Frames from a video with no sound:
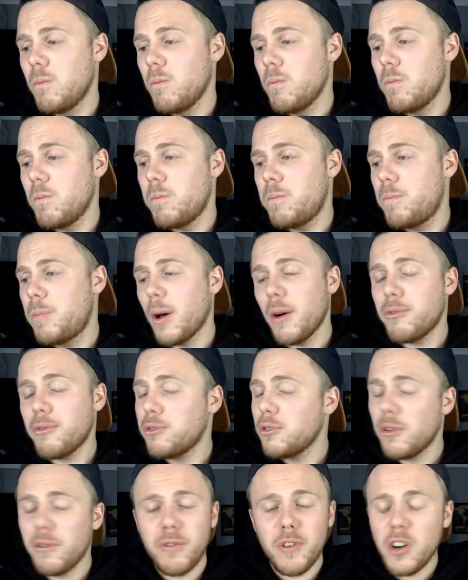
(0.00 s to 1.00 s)
But for
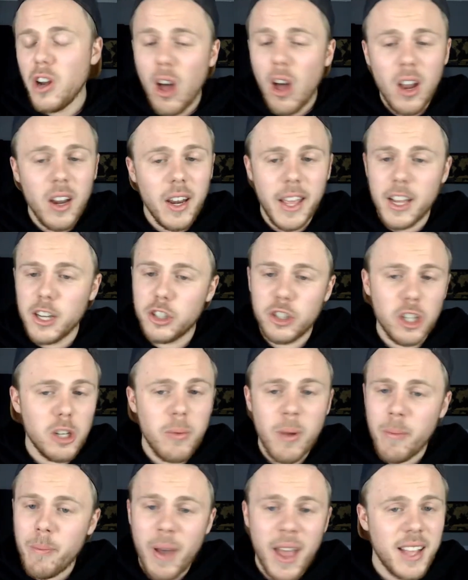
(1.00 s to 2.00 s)
a finale, it should have
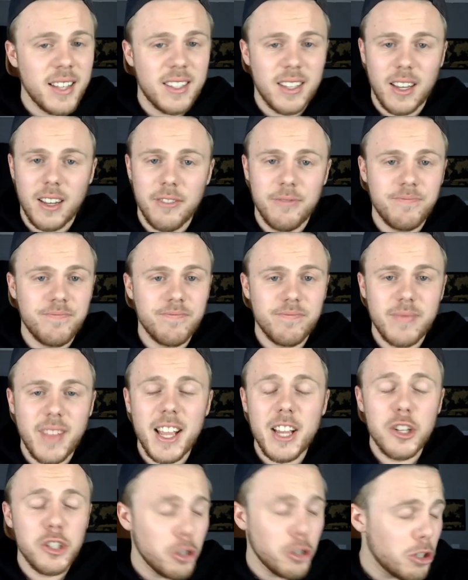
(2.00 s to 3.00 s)
been better.
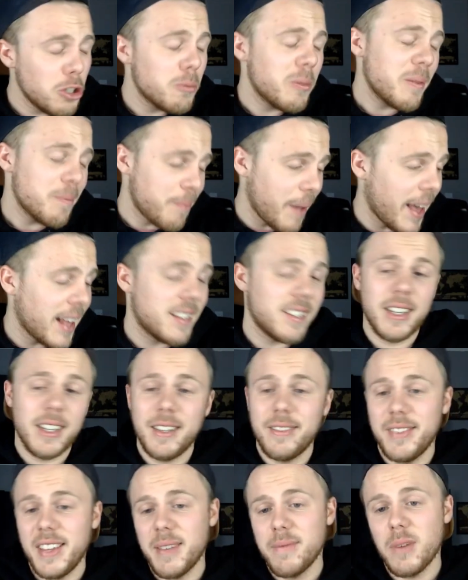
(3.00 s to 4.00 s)
It should have been
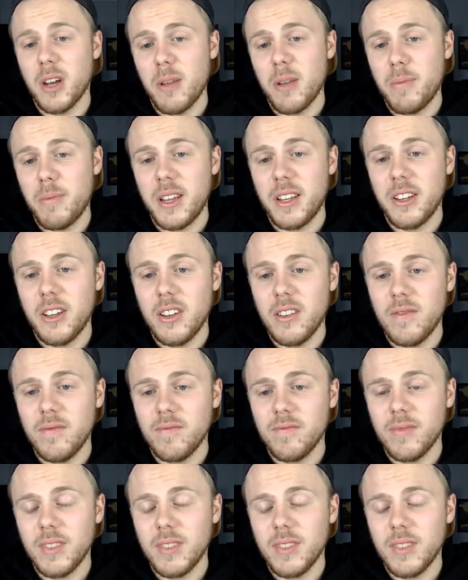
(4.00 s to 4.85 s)
better, in my opinion.